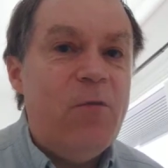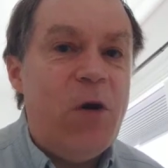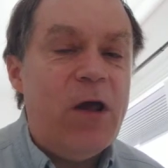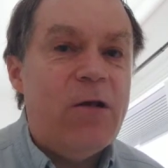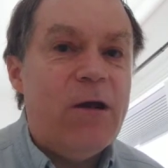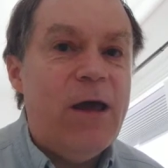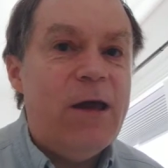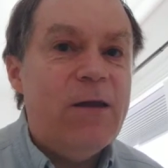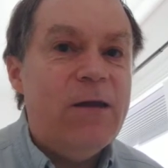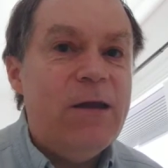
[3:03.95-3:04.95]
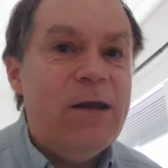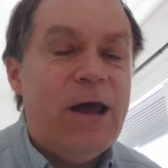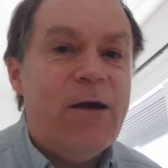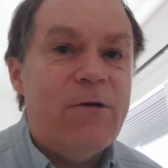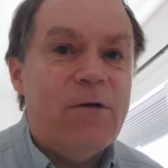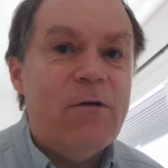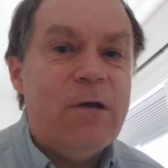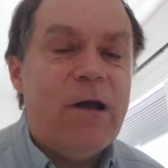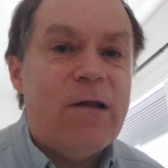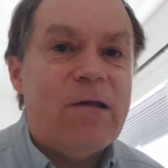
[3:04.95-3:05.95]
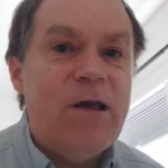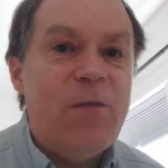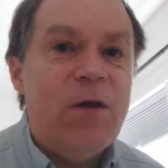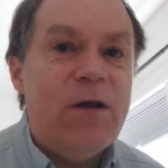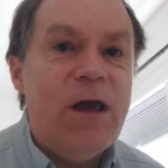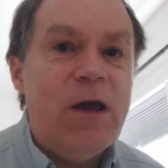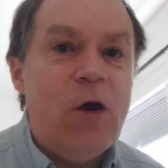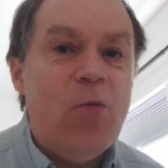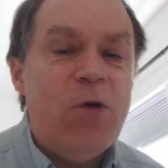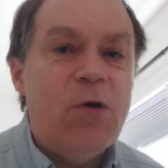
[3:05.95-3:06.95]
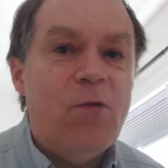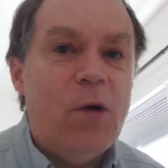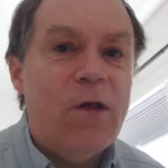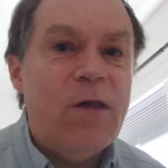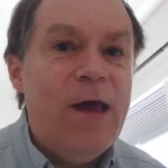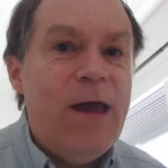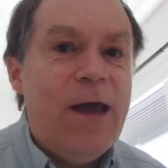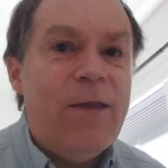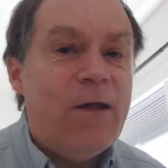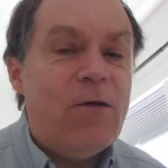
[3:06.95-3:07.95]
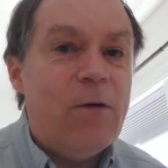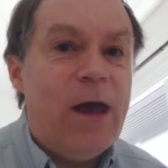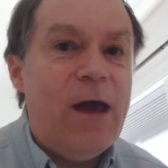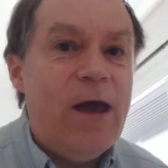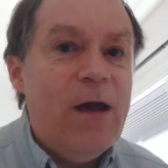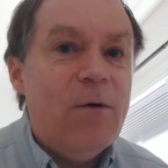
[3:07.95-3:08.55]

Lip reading: you break your leg and you need to have a good night's sleep and you take an opioid once, and that's okay.